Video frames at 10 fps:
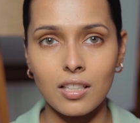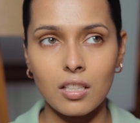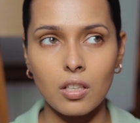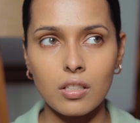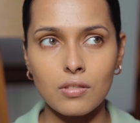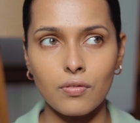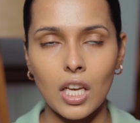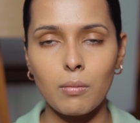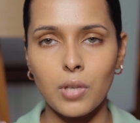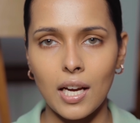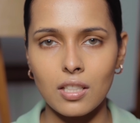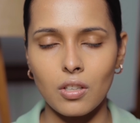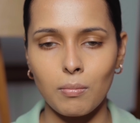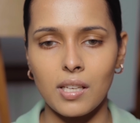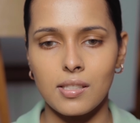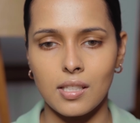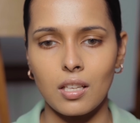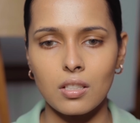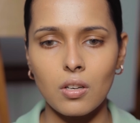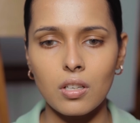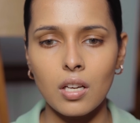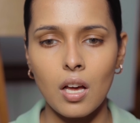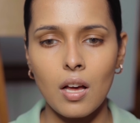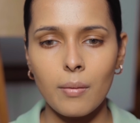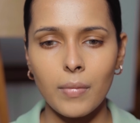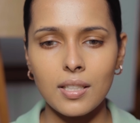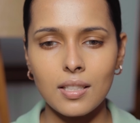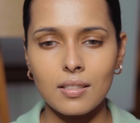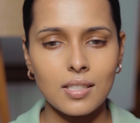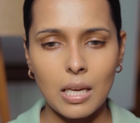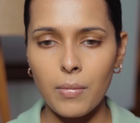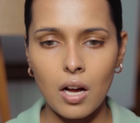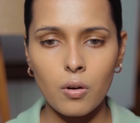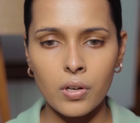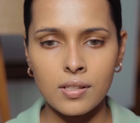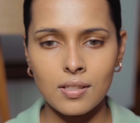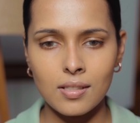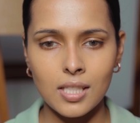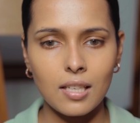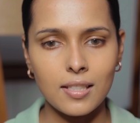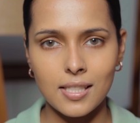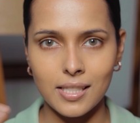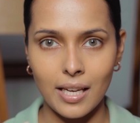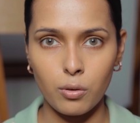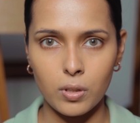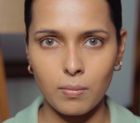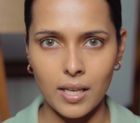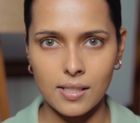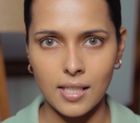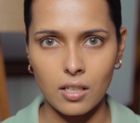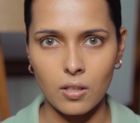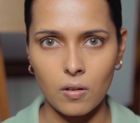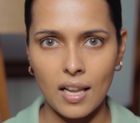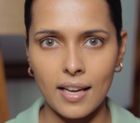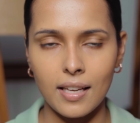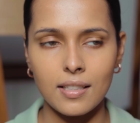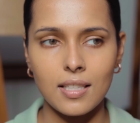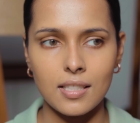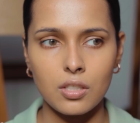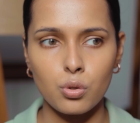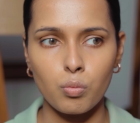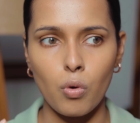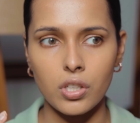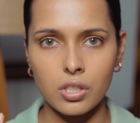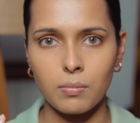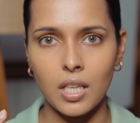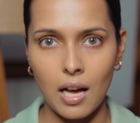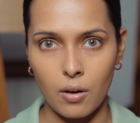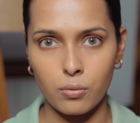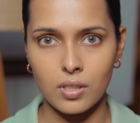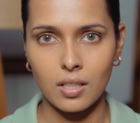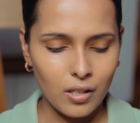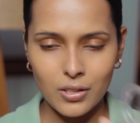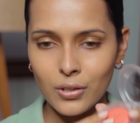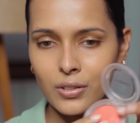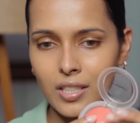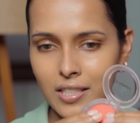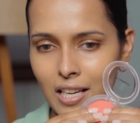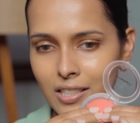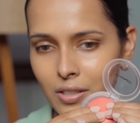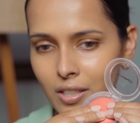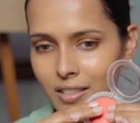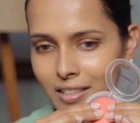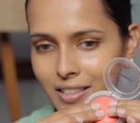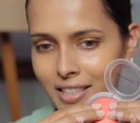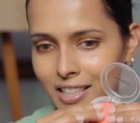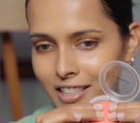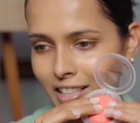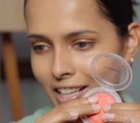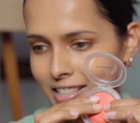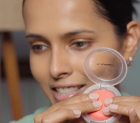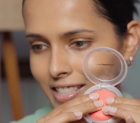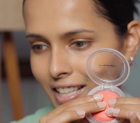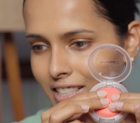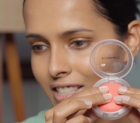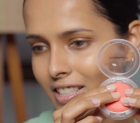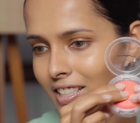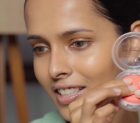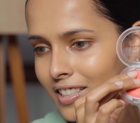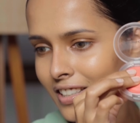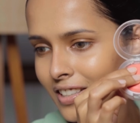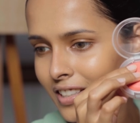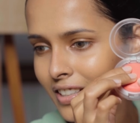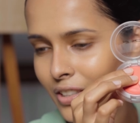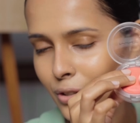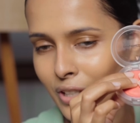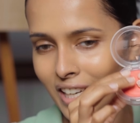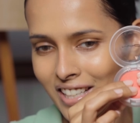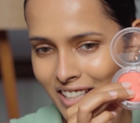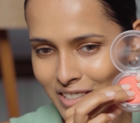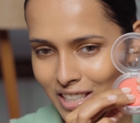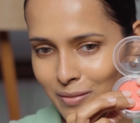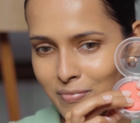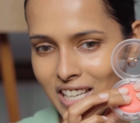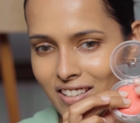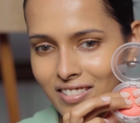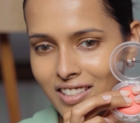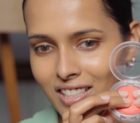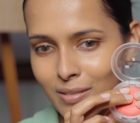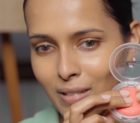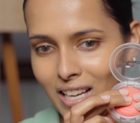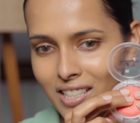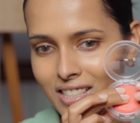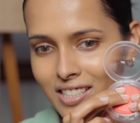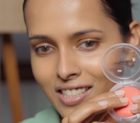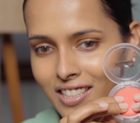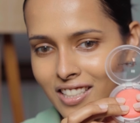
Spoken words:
It looks very bright on my skin tone, but somehow it's still in sync with my skin tone. Like, it doesn't wash me out. Also, this has got a really nice texture. You can actually play with this blush.